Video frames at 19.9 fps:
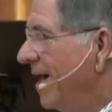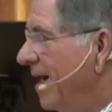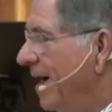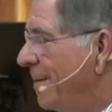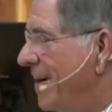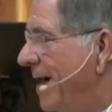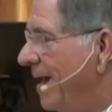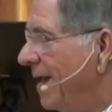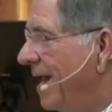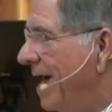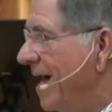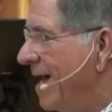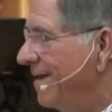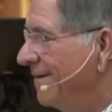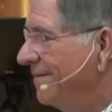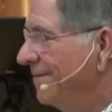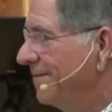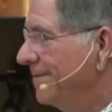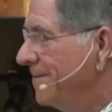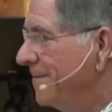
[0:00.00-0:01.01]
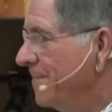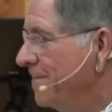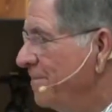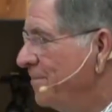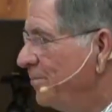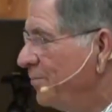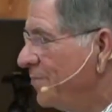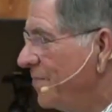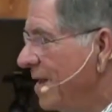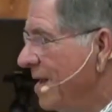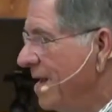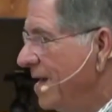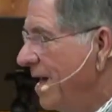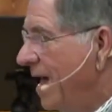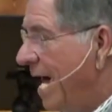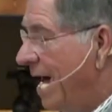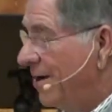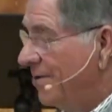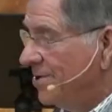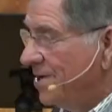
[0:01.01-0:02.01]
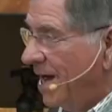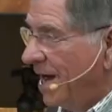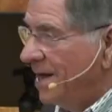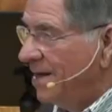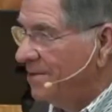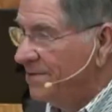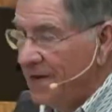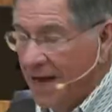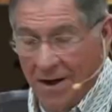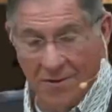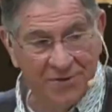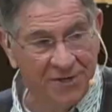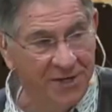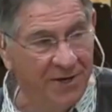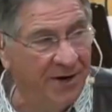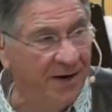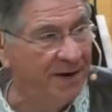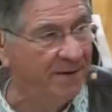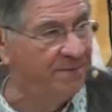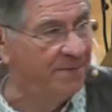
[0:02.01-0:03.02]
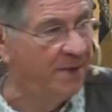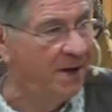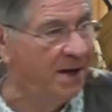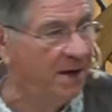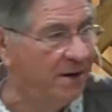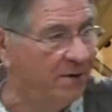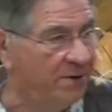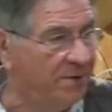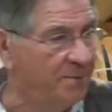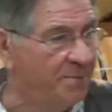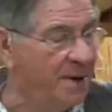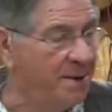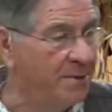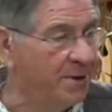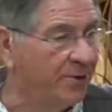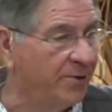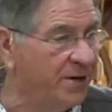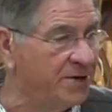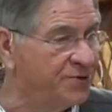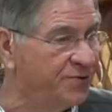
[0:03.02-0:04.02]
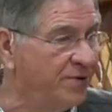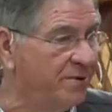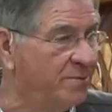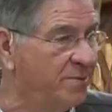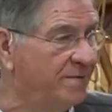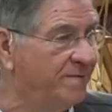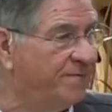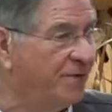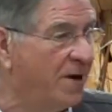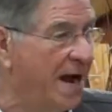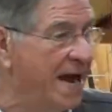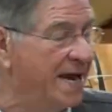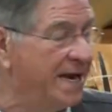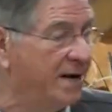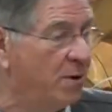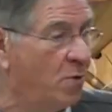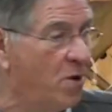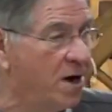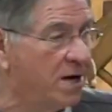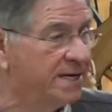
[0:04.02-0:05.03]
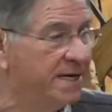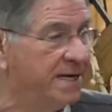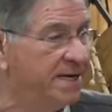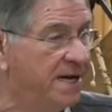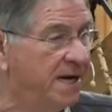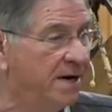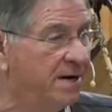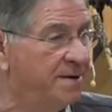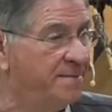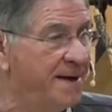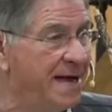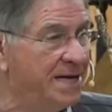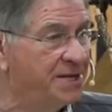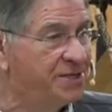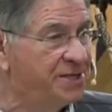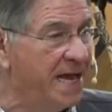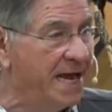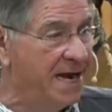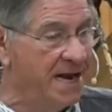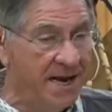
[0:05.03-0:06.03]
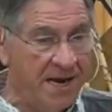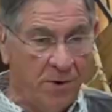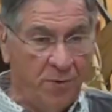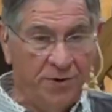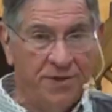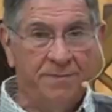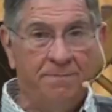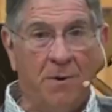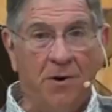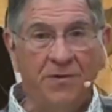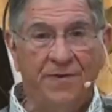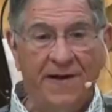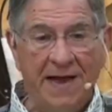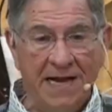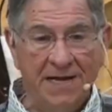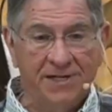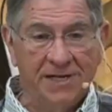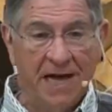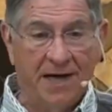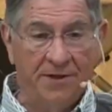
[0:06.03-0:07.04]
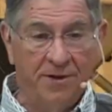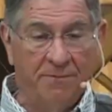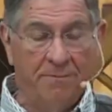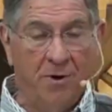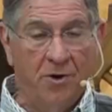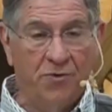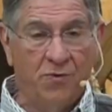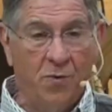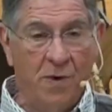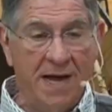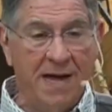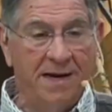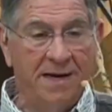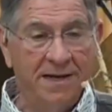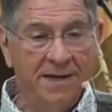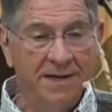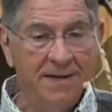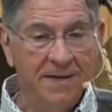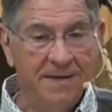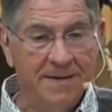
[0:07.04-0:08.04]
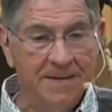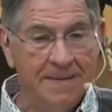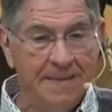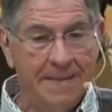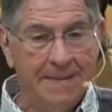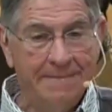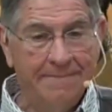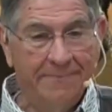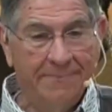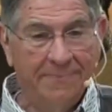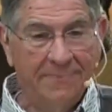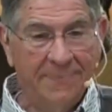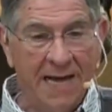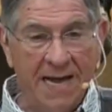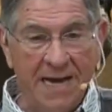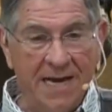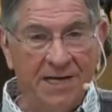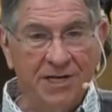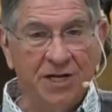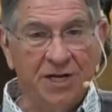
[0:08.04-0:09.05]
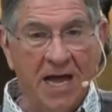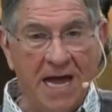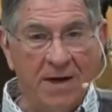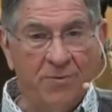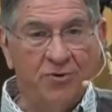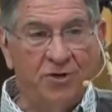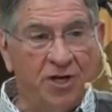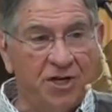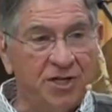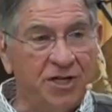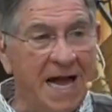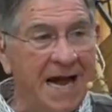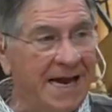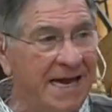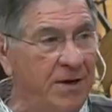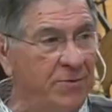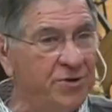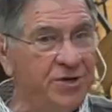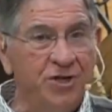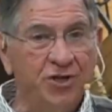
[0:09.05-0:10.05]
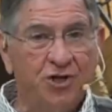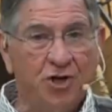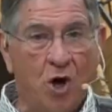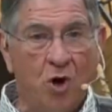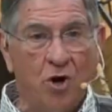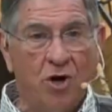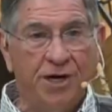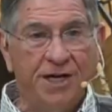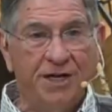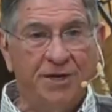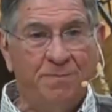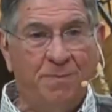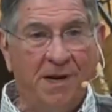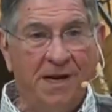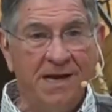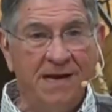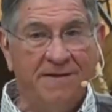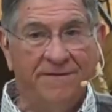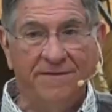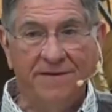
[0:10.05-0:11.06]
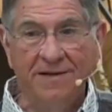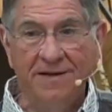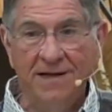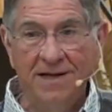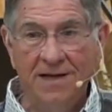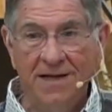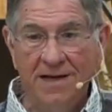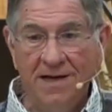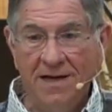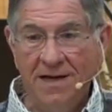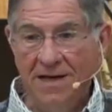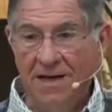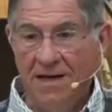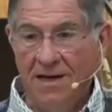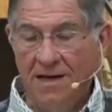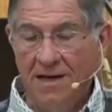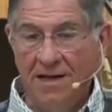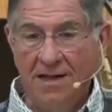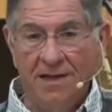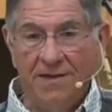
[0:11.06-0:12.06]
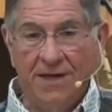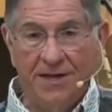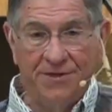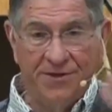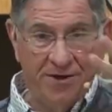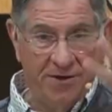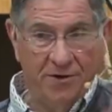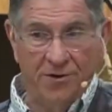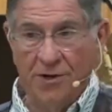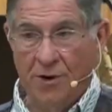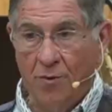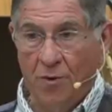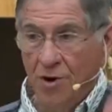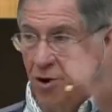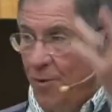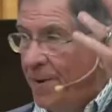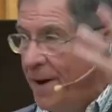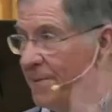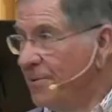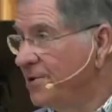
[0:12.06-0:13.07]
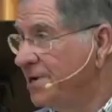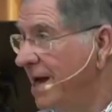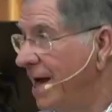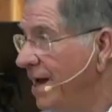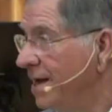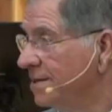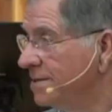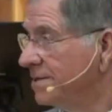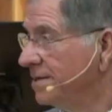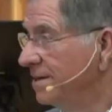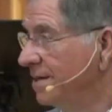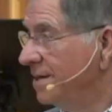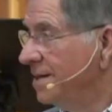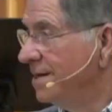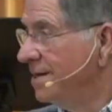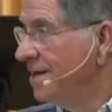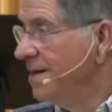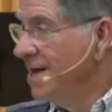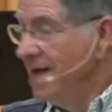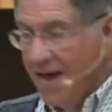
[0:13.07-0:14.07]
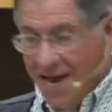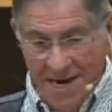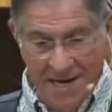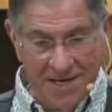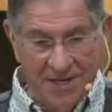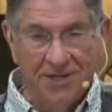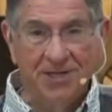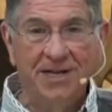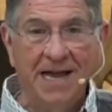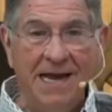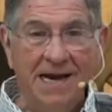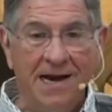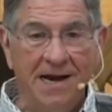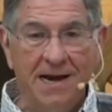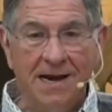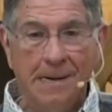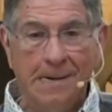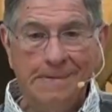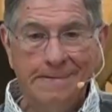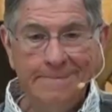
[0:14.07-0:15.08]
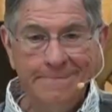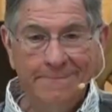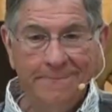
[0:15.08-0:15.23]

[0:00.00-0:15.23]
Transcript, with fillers: about life. I was, I, I was in a, a public restroom on Friday, I walked in there, and a man standing there with hands out, and they're both wet. And he just, it was just like he was in total disbelief that th- there were no paper towels. And he's just standing there.